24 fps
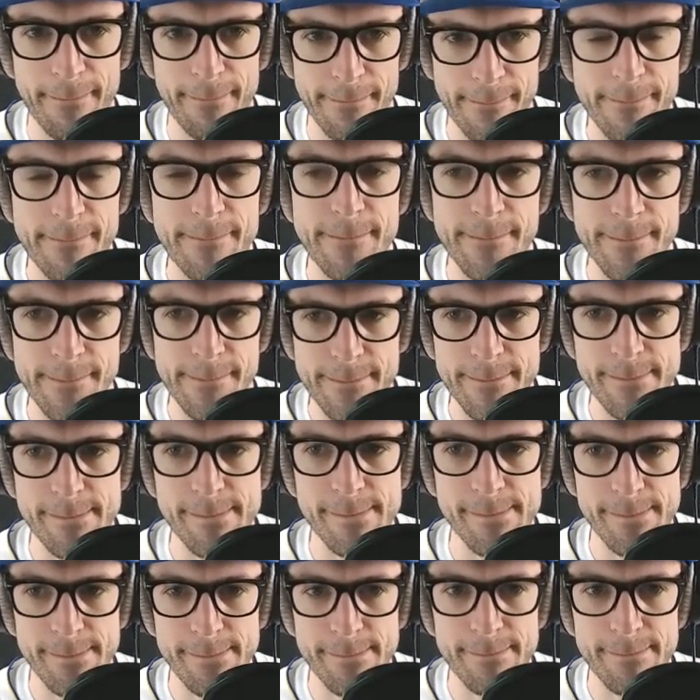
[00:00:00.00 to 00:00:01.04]

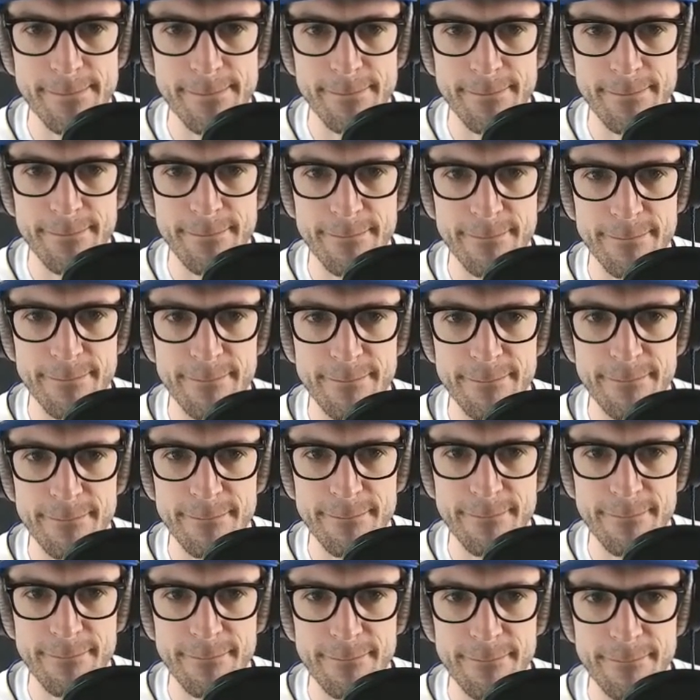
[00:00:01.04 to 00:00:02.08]

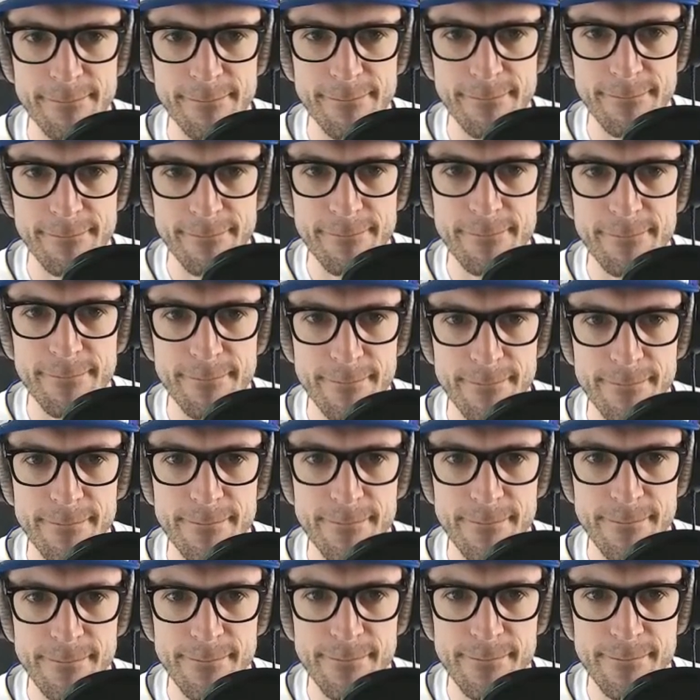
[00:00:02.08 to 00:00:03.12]

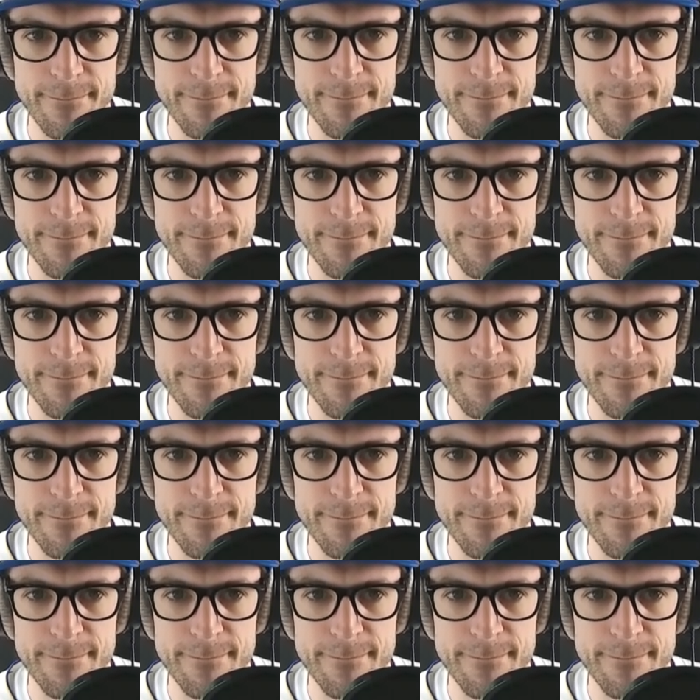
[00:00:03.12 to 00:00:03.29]
This person isn't speaking.